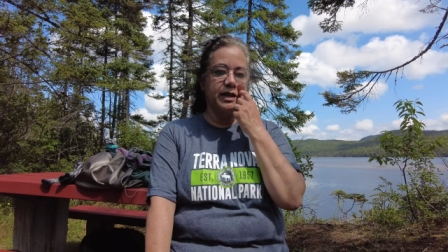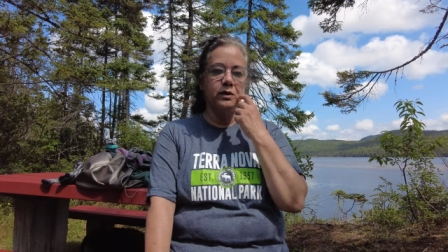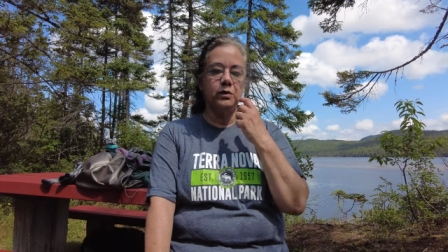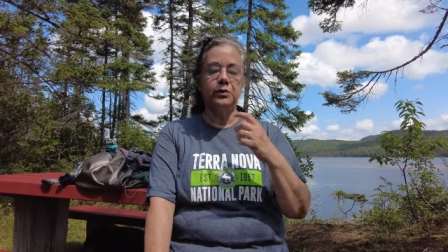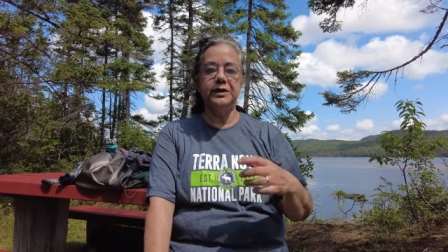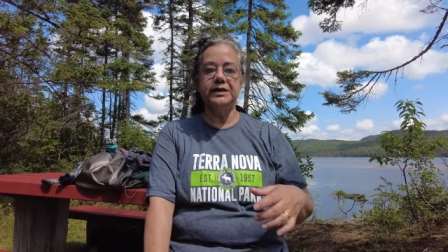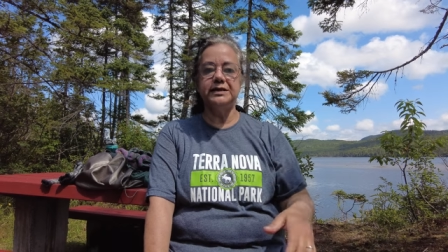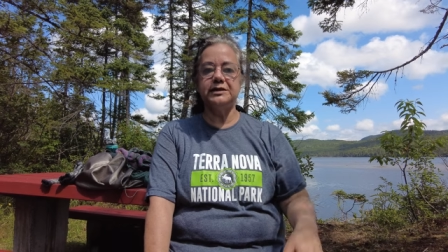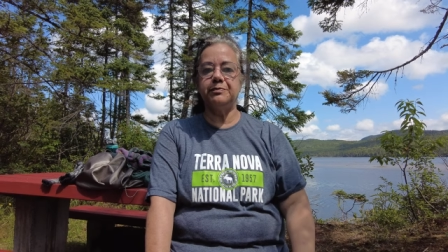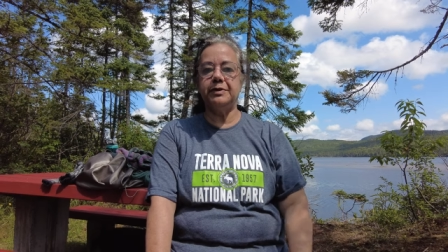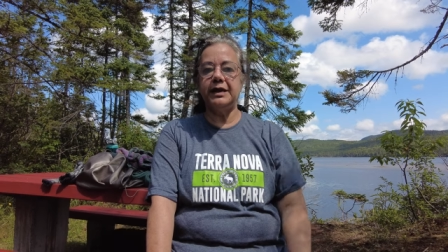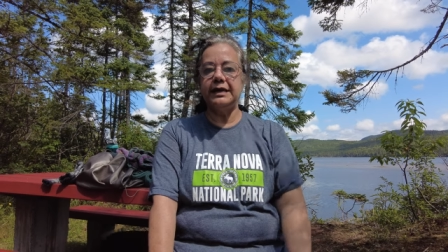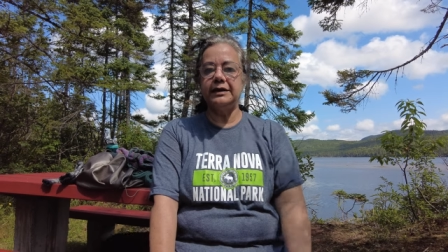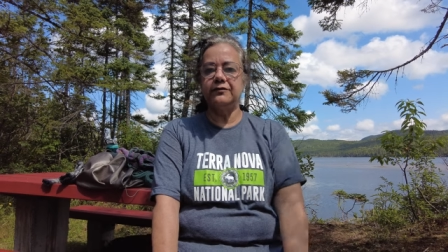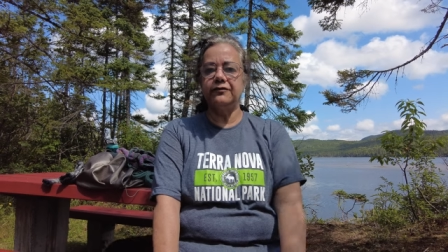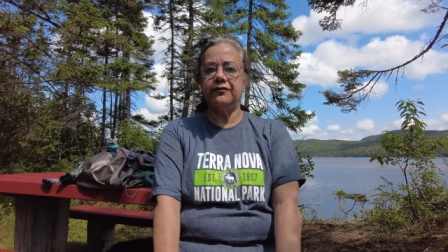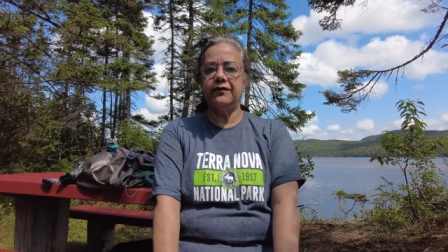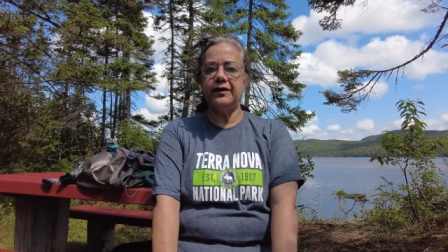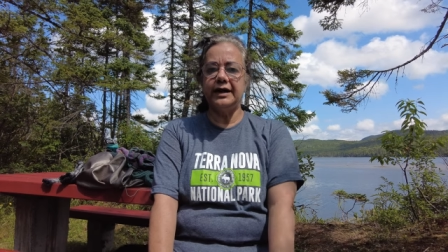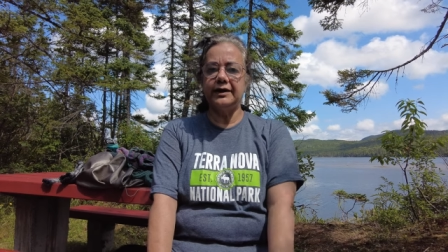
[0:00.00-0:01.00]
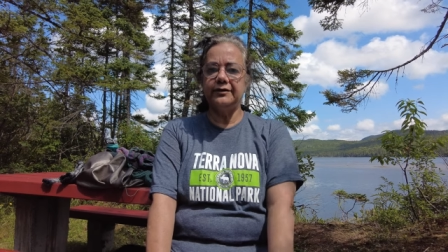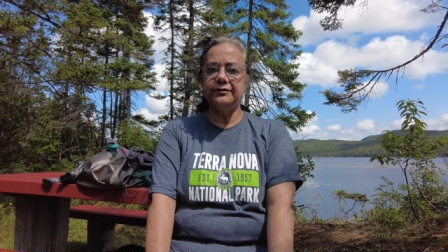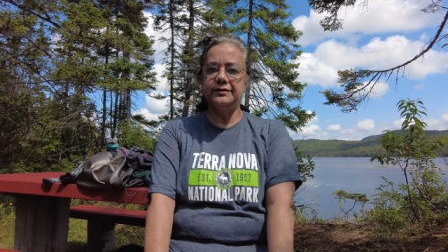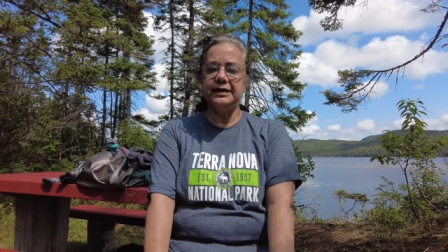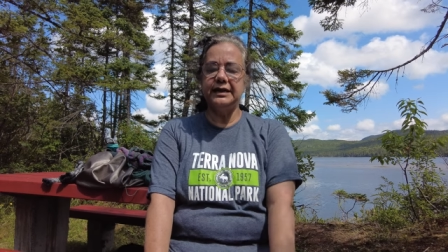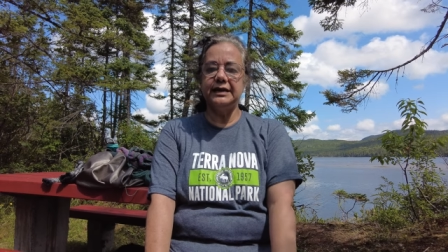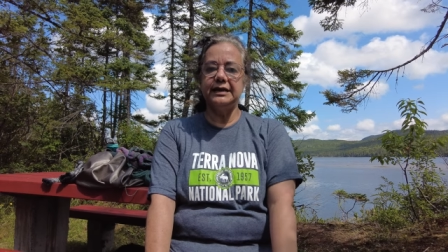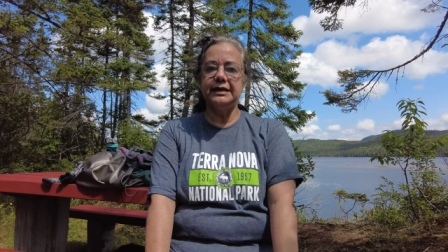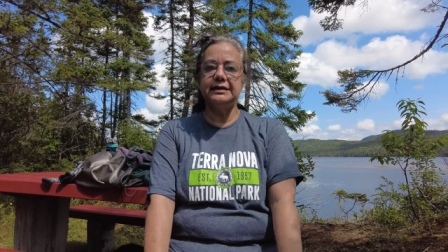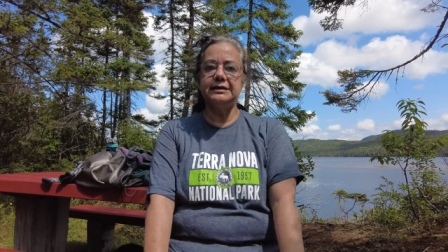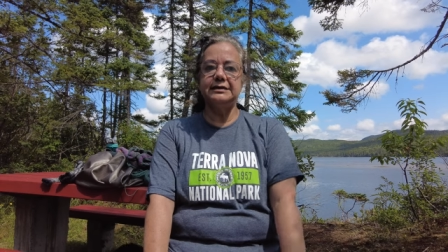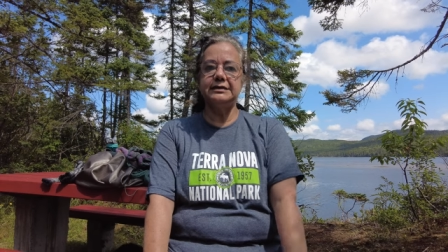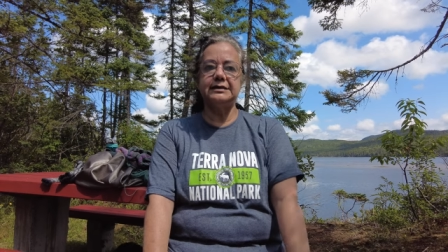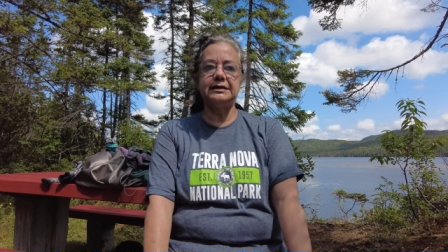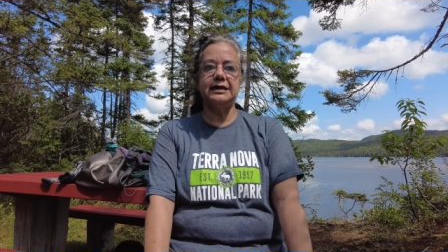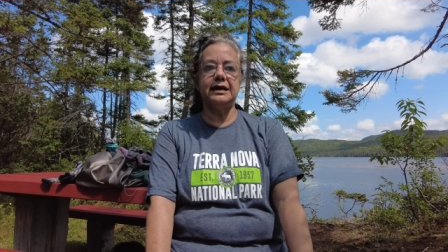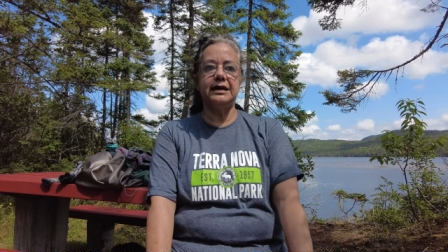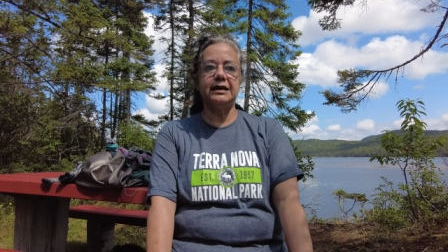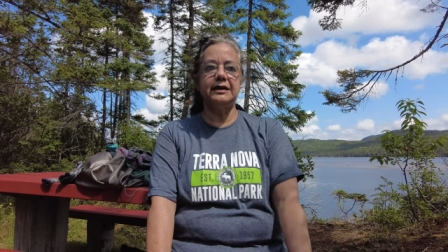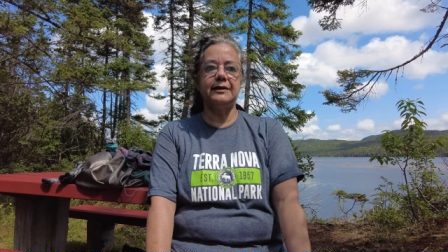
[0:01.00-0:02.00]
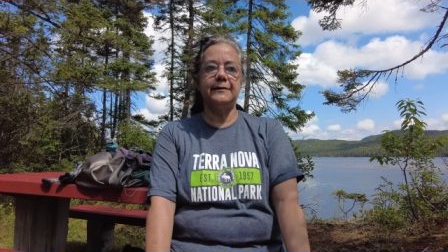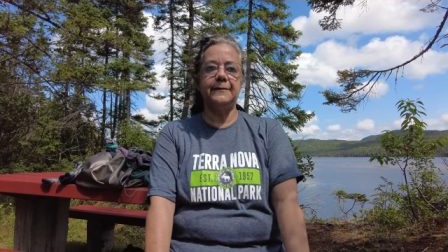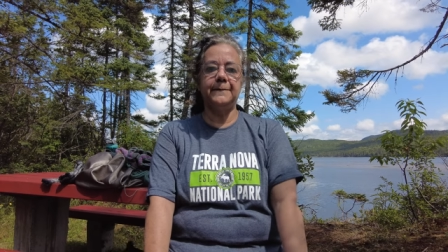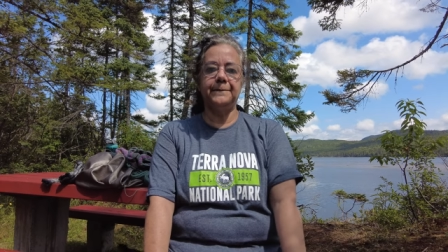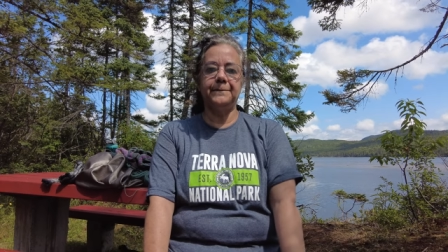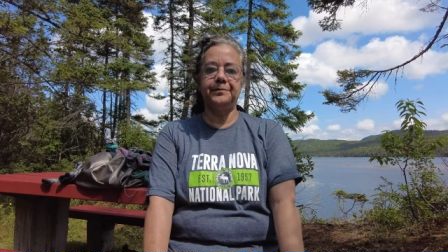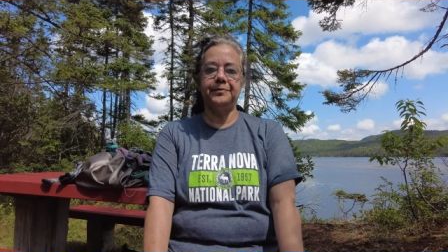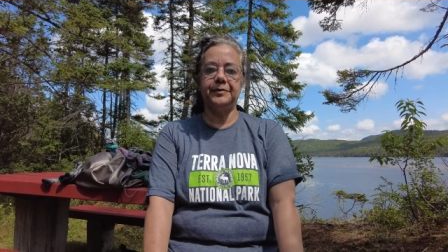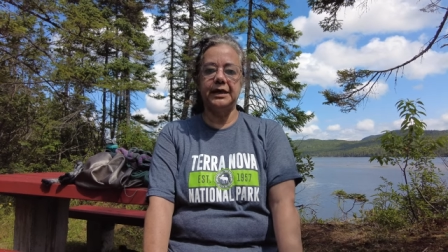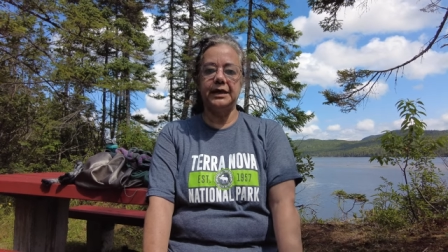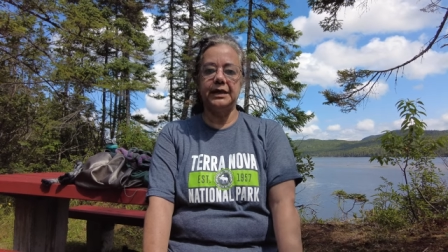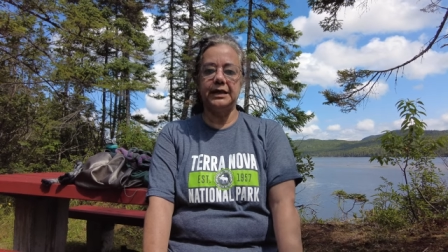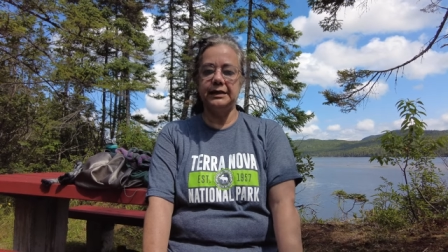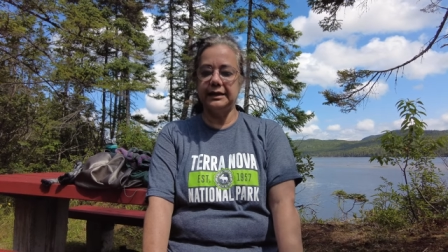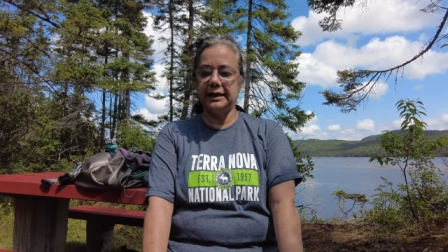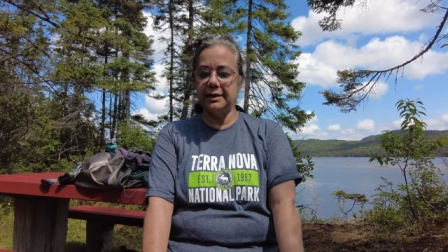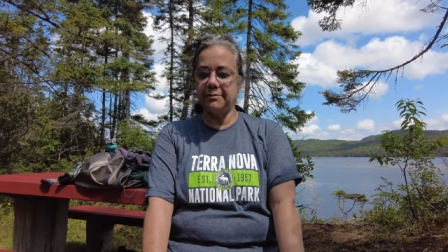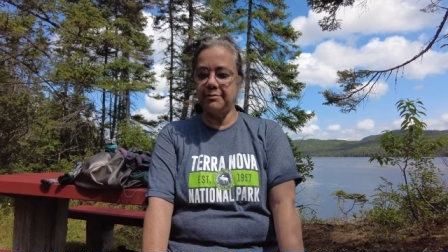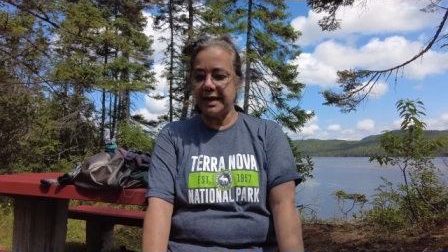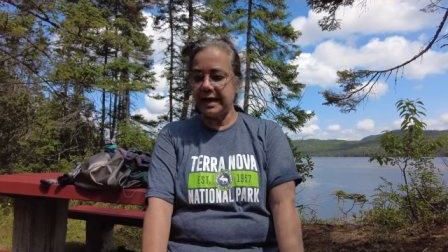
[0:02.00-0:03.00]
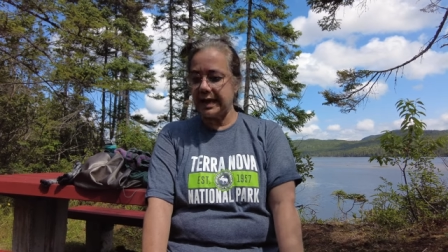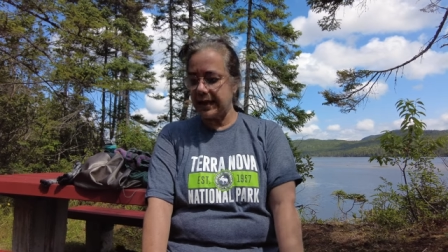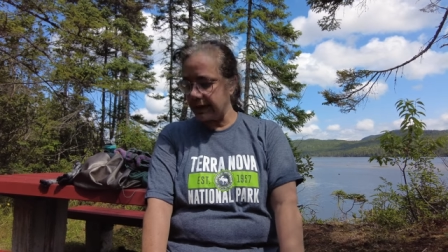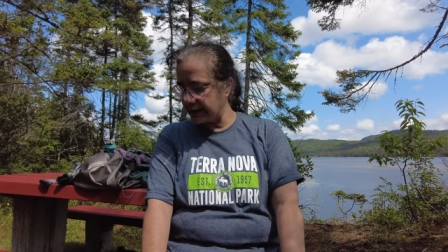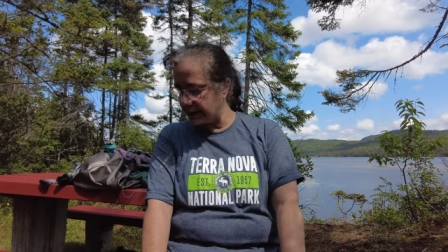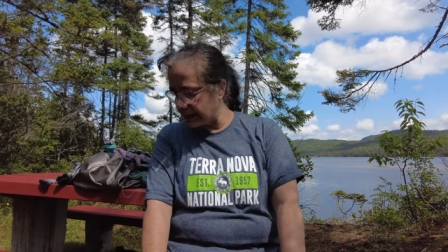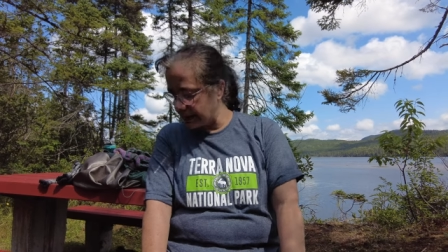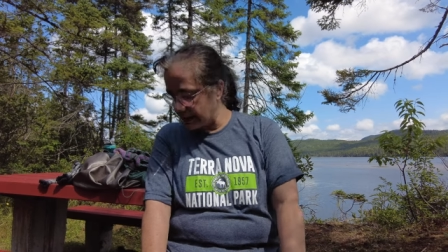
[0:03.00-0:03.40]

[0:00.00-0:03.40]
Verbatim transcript: we spent five days um, in Quebec,